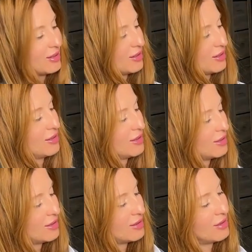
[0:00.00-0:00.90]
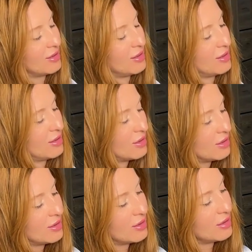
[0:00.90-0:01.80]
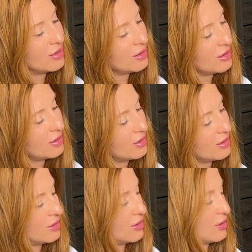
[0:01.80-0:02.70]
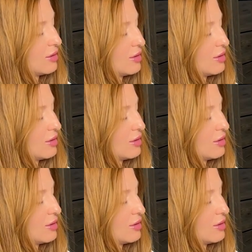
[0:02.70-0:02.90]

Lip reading: (no one is talking)